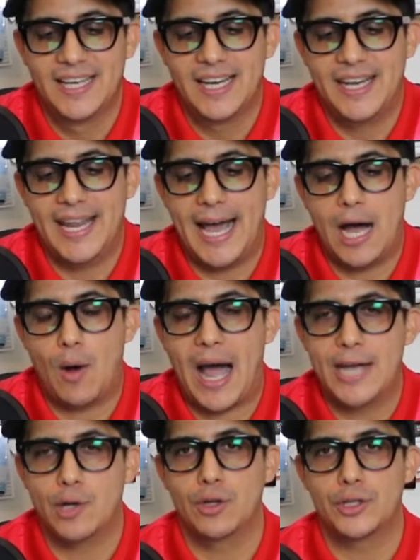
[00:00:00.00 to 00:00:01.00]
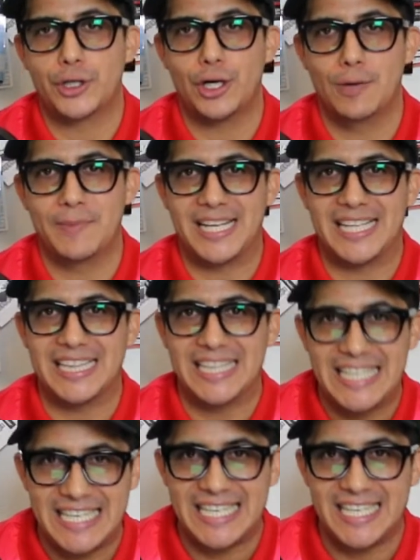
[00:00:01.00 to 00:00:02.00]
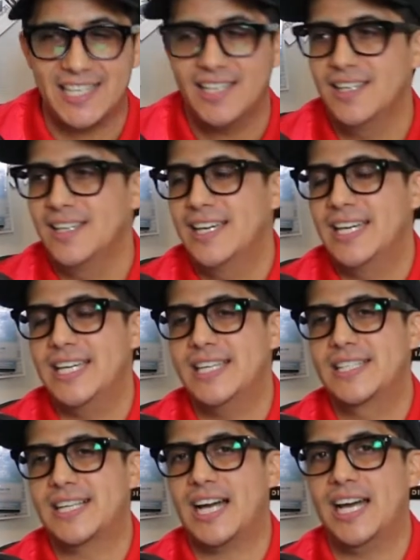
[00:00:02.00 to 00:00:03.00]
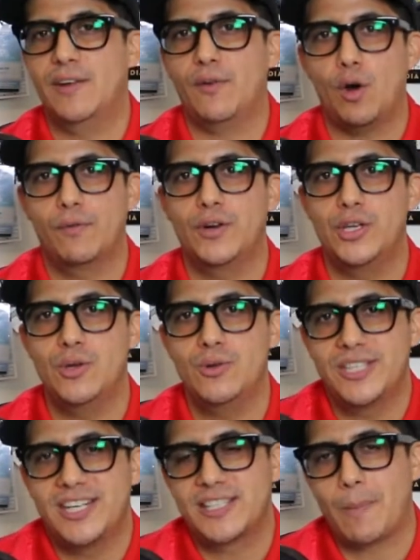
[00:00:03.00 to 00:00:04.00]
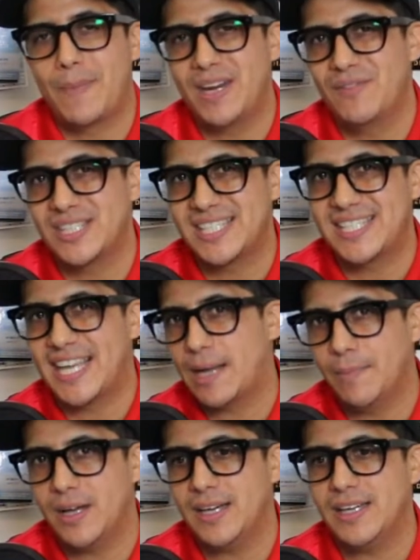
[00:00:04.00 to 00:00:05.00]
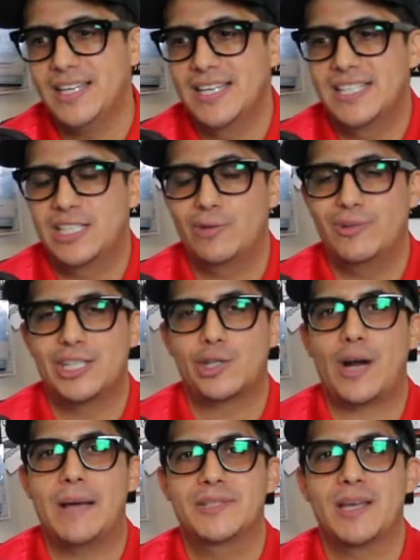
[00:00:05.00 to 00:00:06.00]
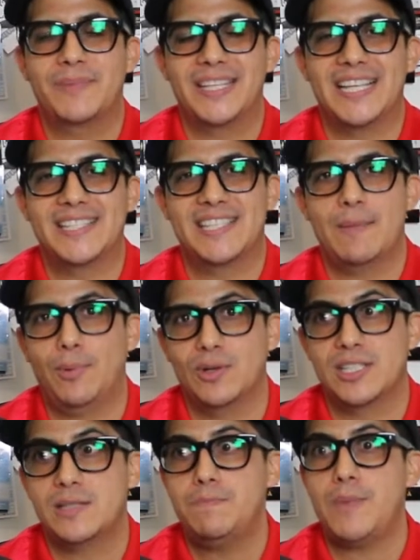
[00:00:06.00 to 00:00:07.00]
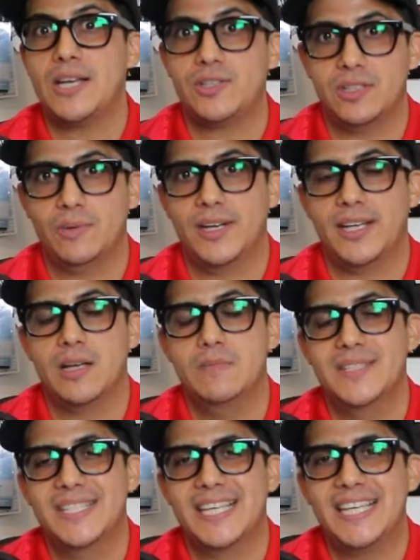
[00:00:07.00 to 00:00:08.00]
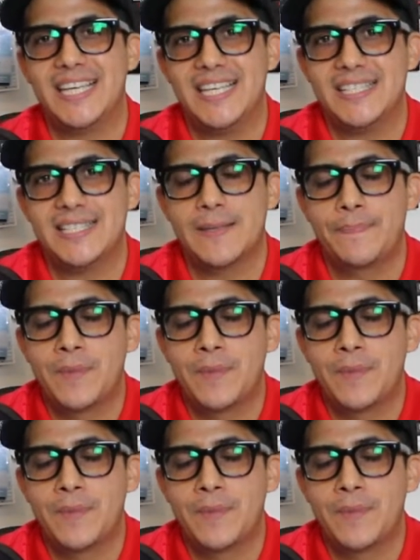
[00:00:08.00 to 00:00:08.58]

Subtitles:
Now, I know the term clean is kind of overused, and it's a bit of a stigma to describe something that's simple, especially when it comes to kits.